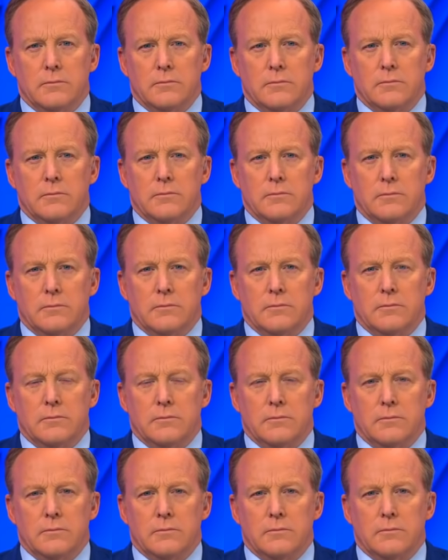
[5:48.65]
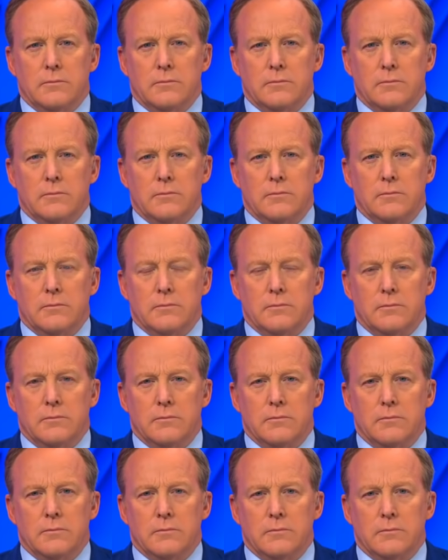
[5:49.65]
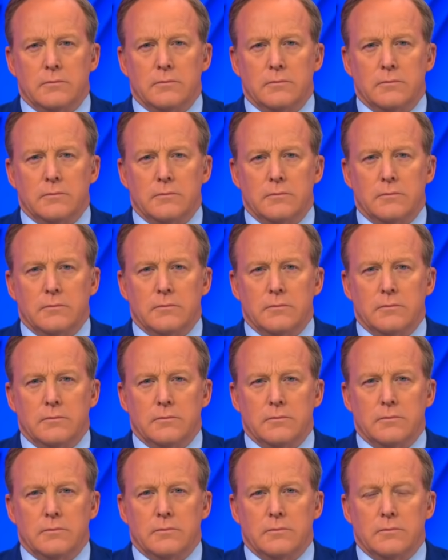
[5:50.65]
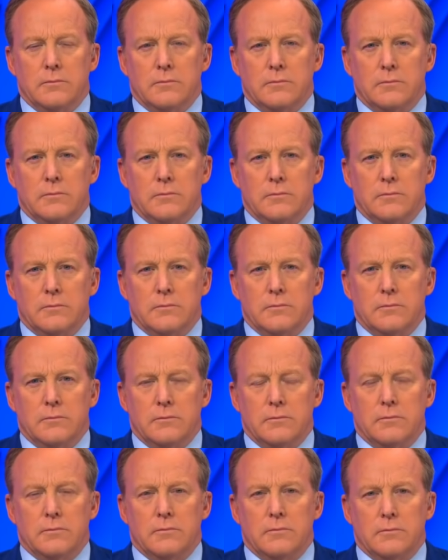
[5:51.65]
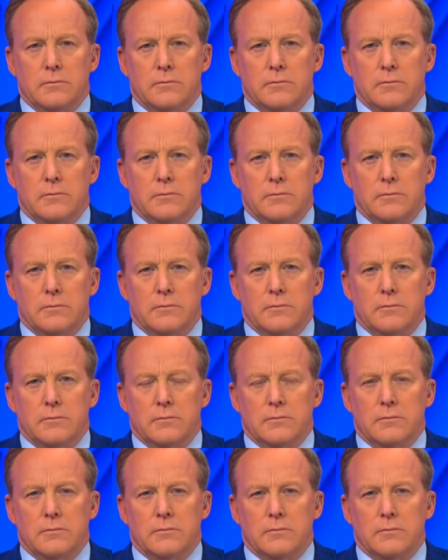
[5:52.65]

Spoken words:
[no speech]